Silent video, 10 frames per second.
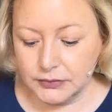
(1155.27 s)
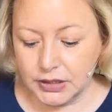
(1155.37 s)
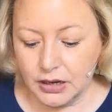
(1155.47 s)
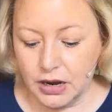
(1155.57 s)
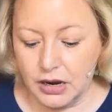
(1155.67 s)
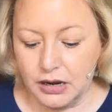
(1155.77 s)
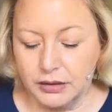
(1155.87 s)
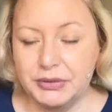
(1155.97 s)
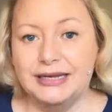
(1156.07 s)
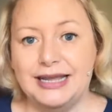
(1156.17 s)

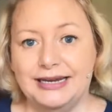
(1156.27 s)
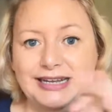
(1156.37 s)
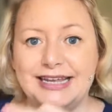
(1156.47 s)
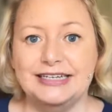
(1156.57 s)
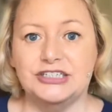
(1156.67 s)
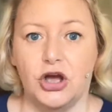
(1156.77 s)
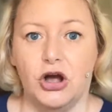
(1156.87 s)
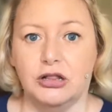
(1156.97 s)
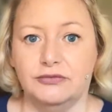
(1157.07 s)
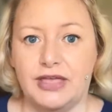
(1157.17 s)
and getting into
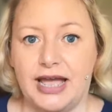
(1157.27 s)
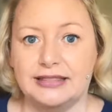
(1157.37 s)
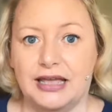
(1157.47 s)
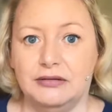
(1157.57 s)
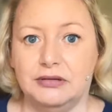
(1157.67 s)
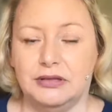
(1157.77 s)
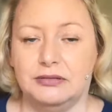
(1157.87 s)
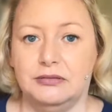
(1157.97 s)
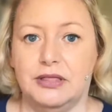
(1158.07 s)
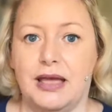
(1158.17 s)
all of that
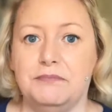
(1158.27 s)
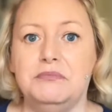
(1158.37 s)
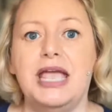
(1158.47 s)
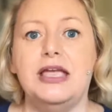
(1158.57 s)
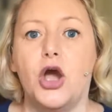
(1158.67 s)
may